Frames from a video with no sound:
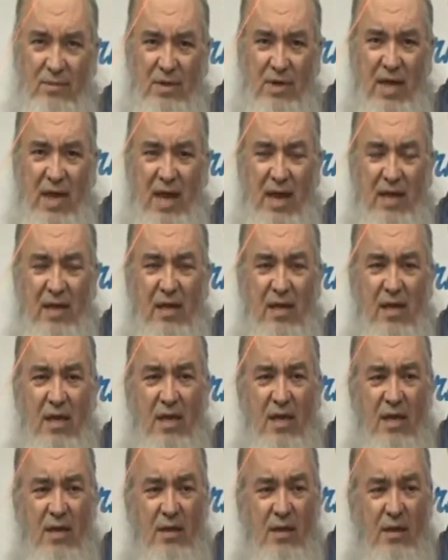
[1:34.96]
Okay,
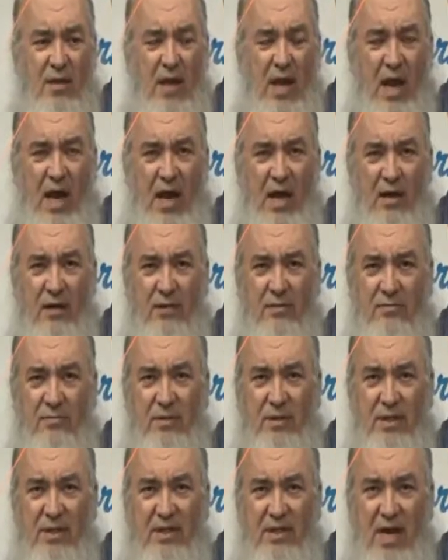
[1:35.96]

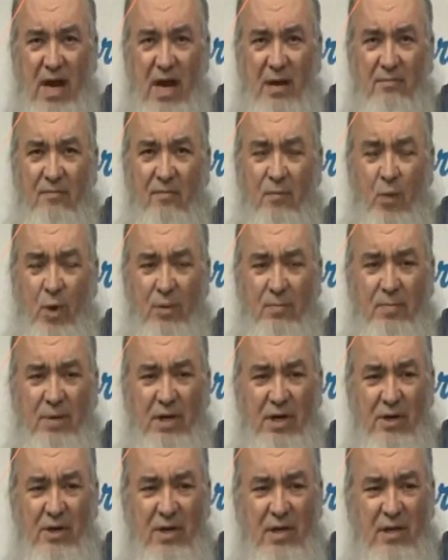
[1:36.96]
the time of one
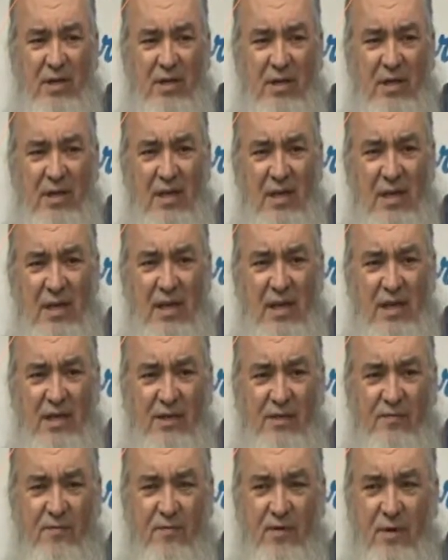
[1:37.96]
period
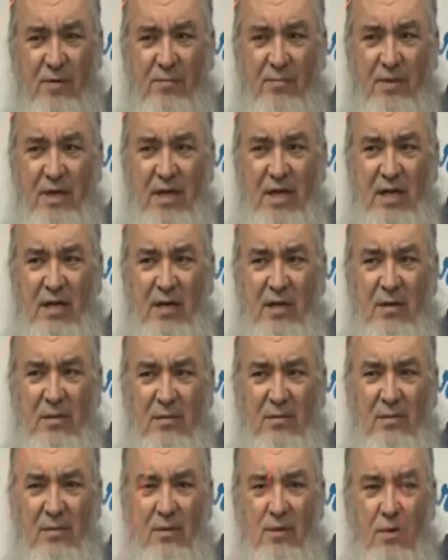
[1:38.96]
is from
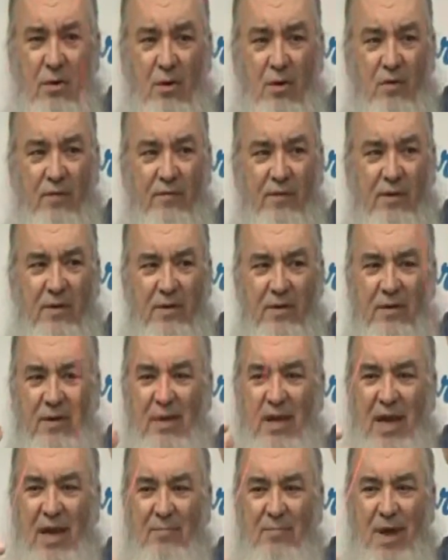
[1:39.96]
here over
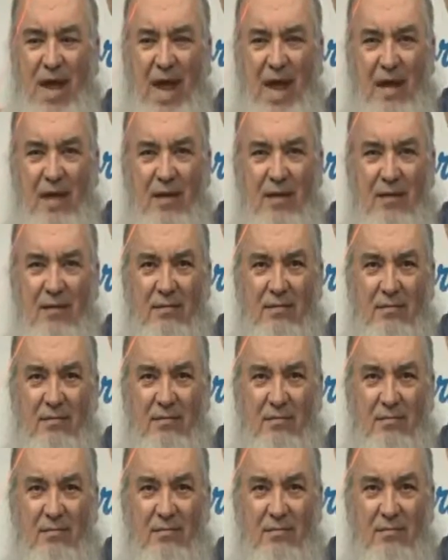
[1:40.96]
and back.
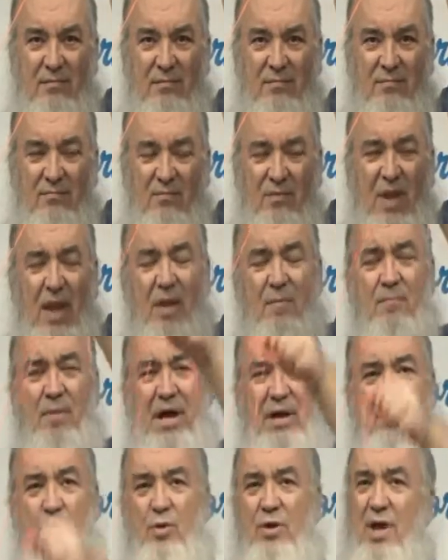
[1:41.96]

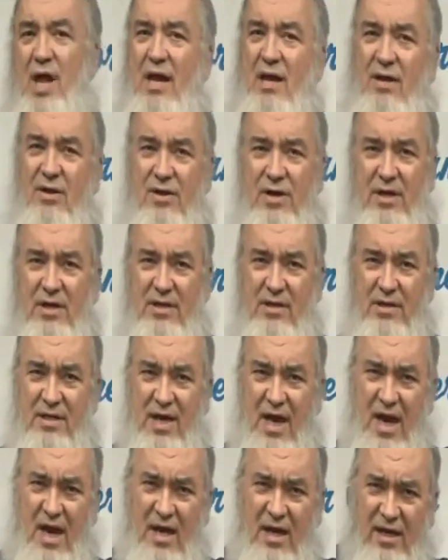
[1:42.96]
But we're not going to
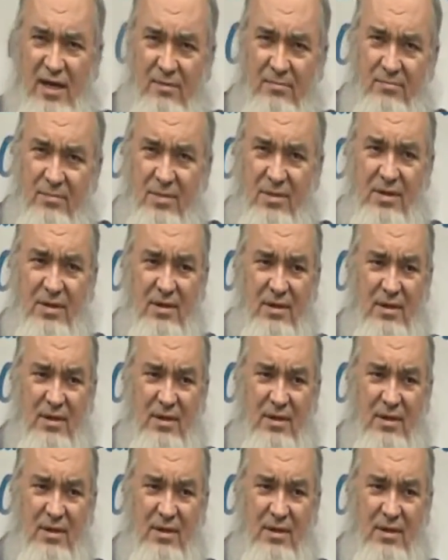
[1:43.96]
time